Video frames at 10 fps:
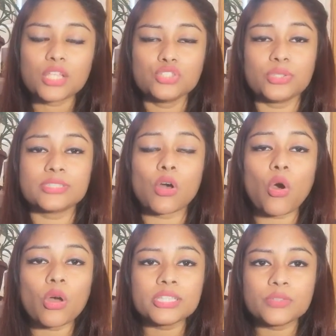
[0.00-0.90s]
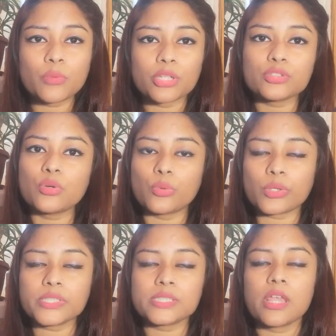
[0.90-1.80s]
So it's an all-in-one
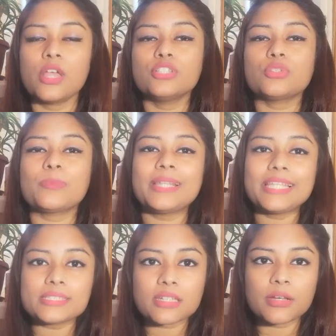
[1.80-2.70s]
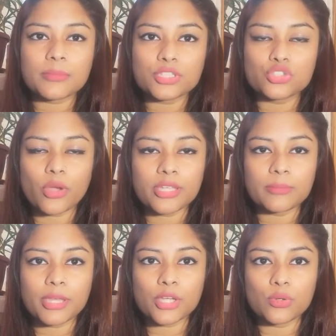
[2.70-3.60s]
course. So please come and join
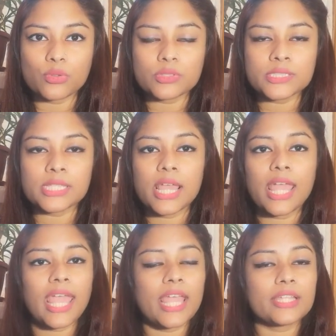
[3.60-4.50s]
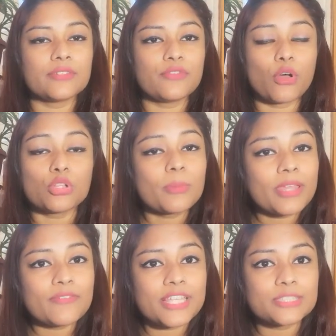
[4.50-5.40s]
my course and follow
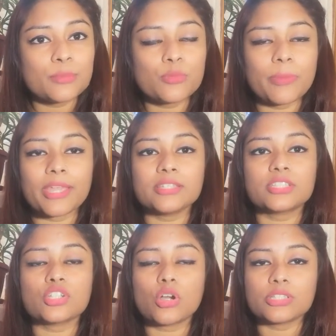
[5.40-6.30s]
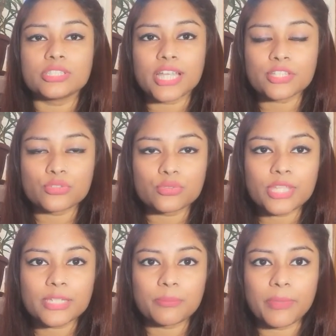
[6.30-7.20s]
my Facebook page and contact through
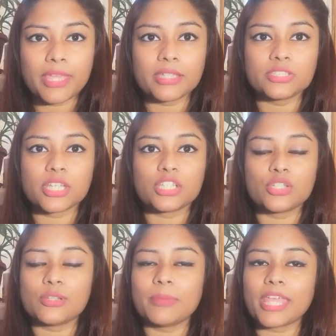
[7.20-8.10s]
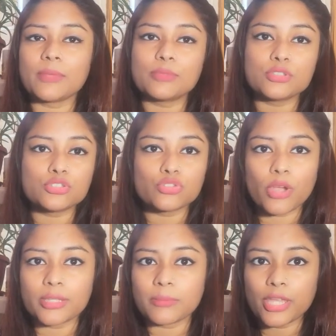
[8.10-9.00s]
that page, and you'll be able to
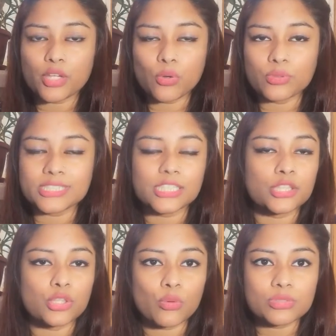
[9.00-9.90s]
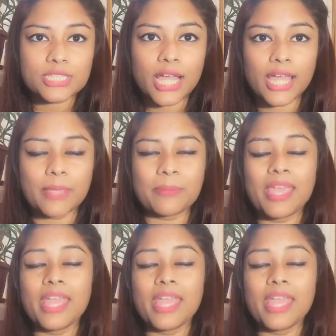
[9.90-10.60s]
join my course in no time.